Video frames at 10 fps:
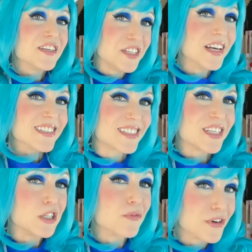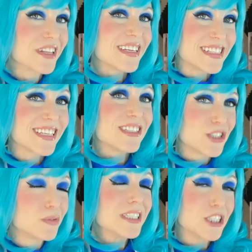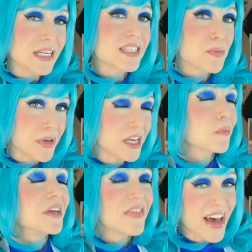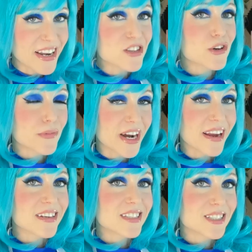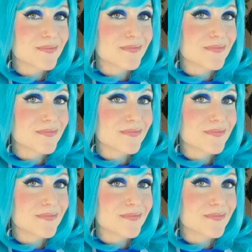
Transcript: Yes, he really did do a Jesse Pinkman, that is correct.